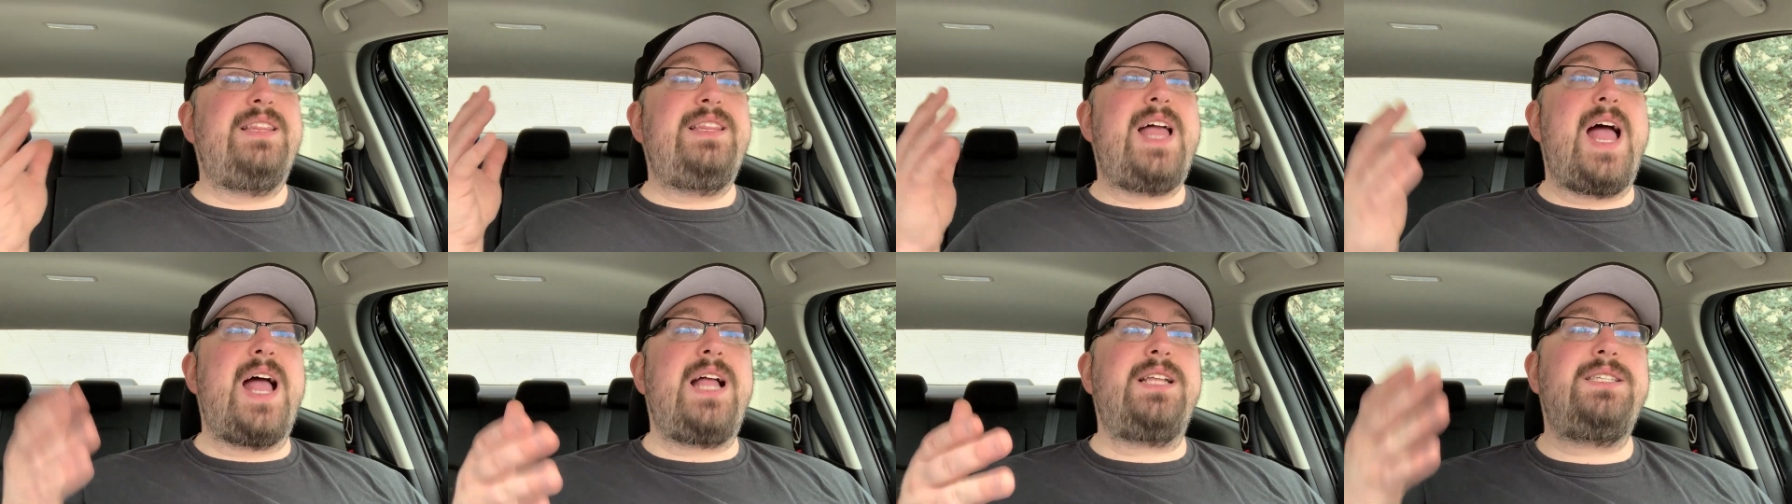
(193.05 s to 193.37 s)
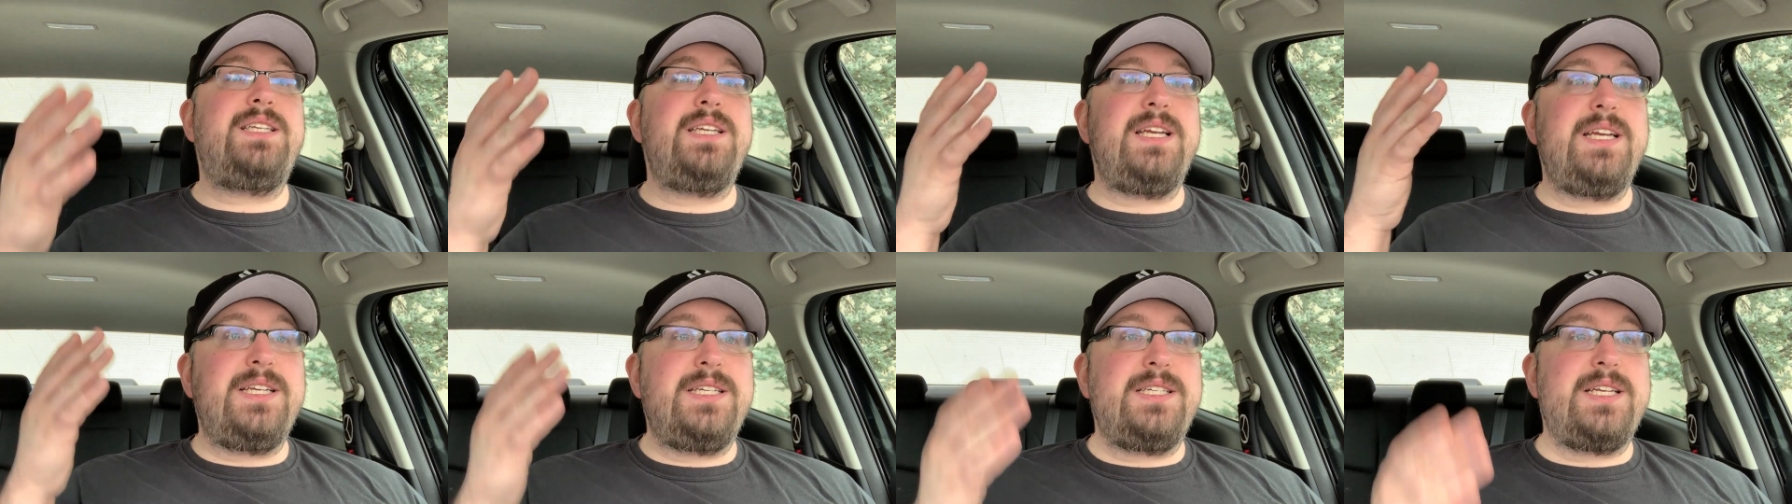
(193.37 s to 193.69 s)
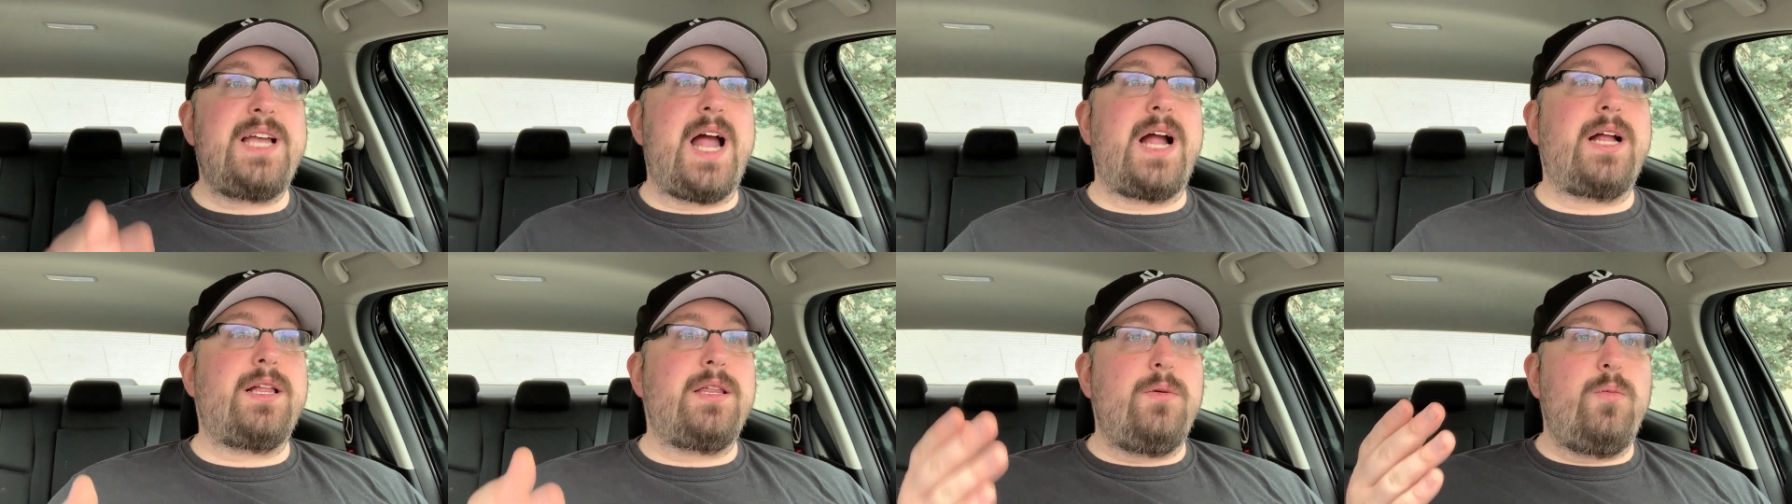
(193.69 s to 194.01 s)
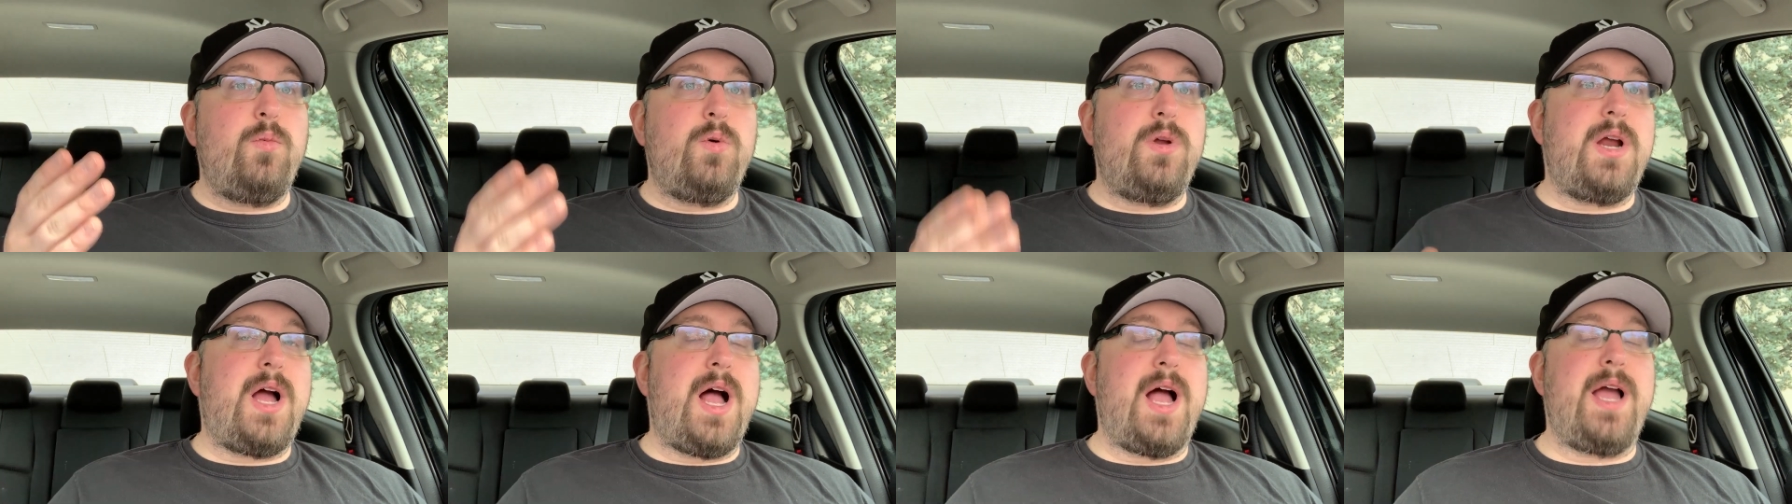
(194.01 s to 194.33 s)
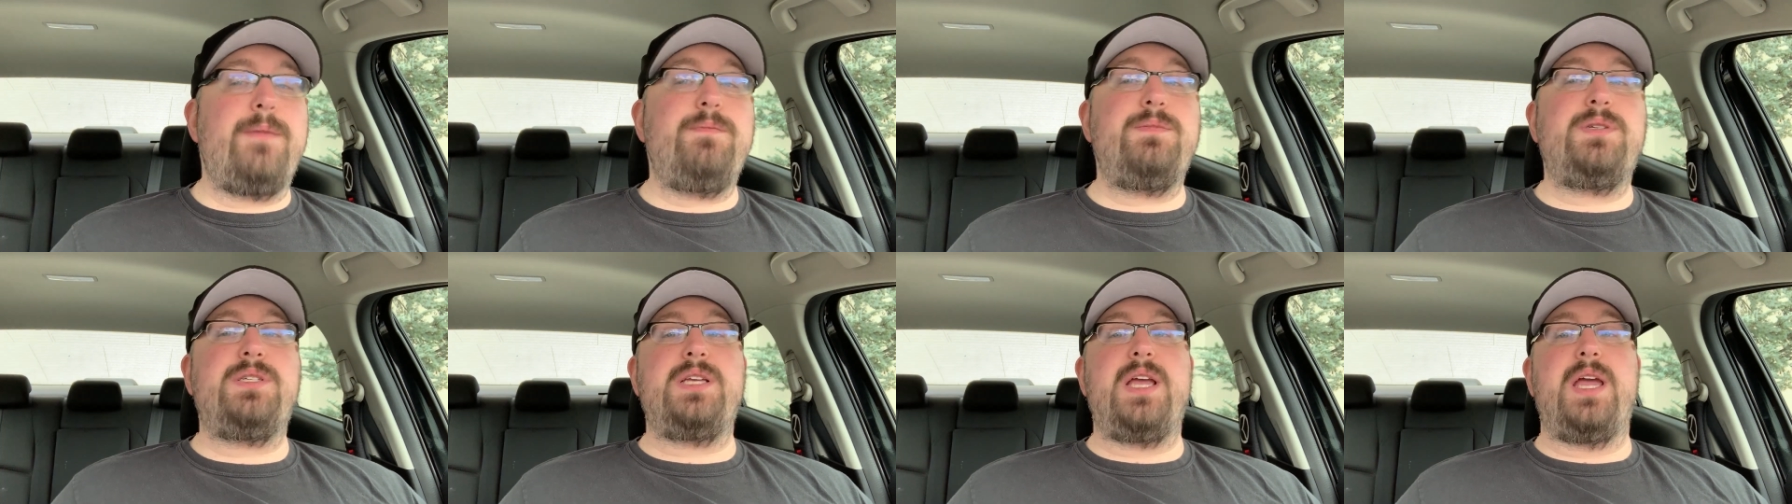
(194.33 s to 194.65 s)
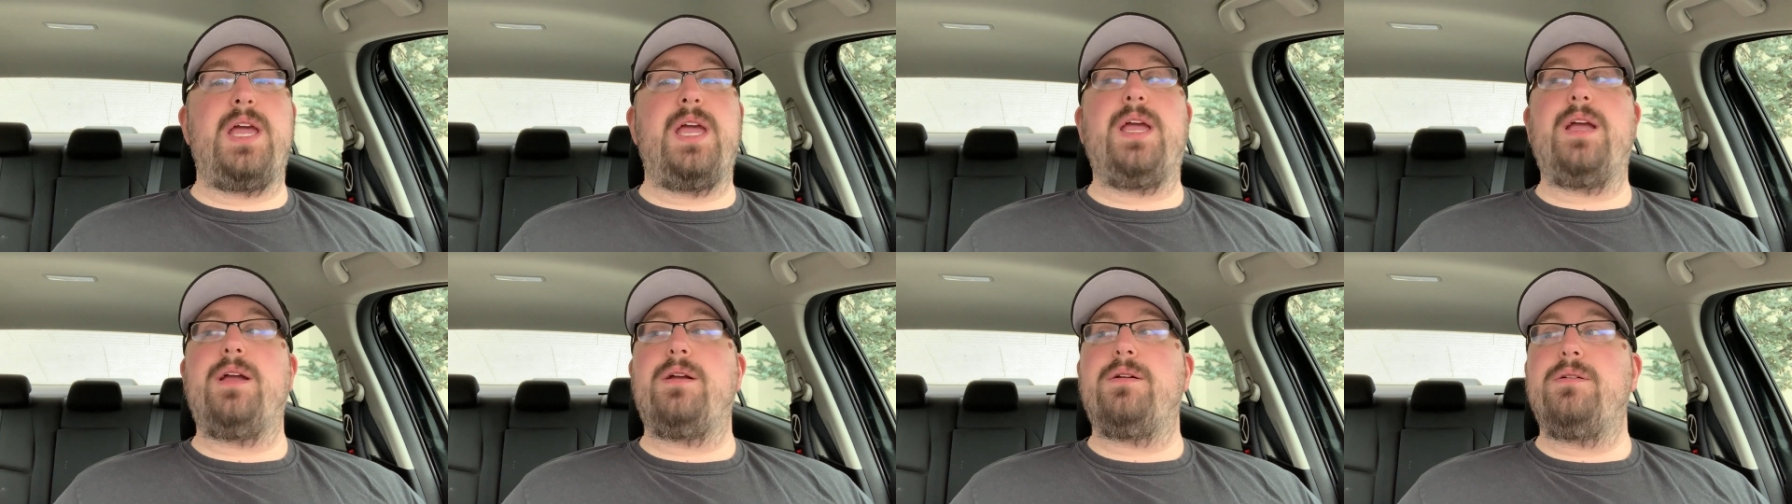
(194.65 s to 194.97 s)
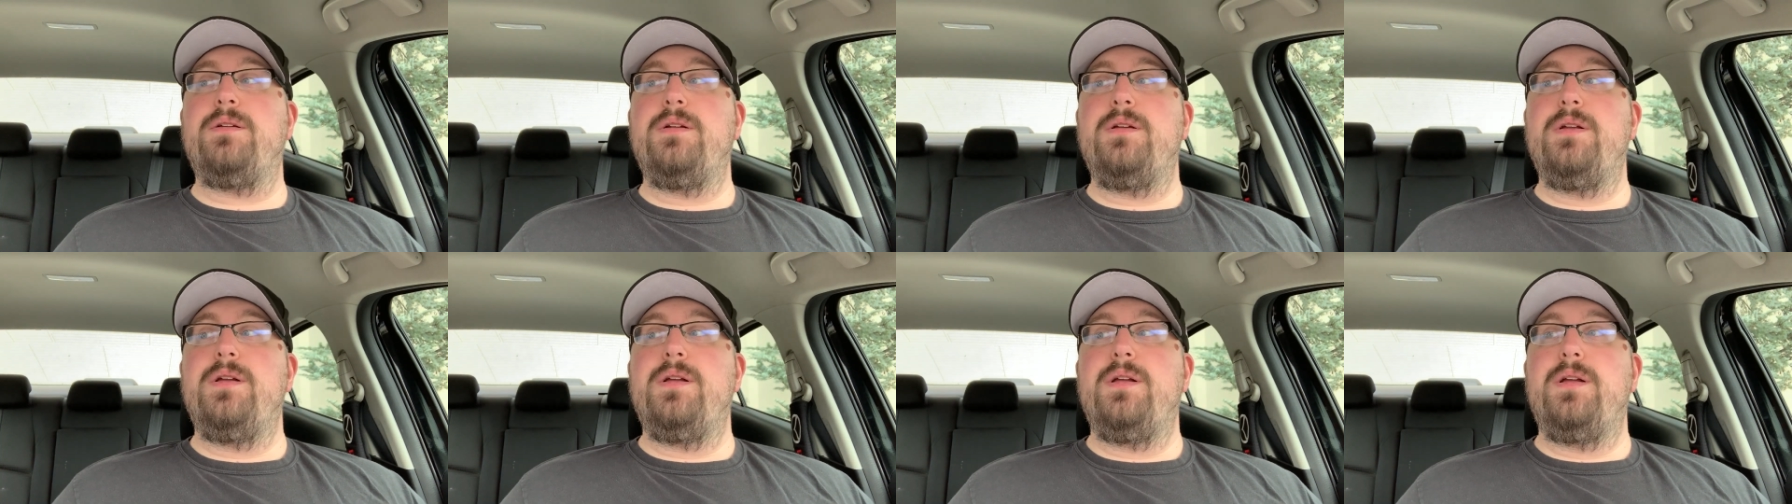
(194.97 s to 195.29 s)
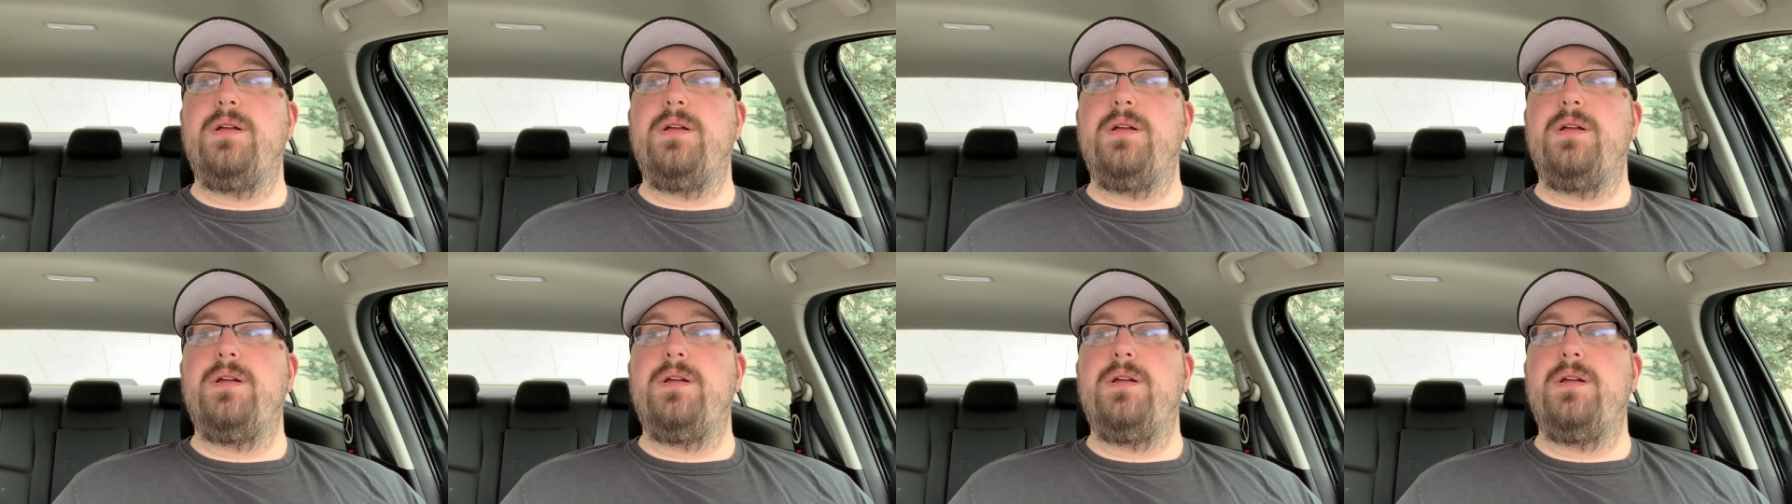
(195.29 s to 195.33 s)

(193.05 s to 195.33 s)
That's exactly what I'm saying.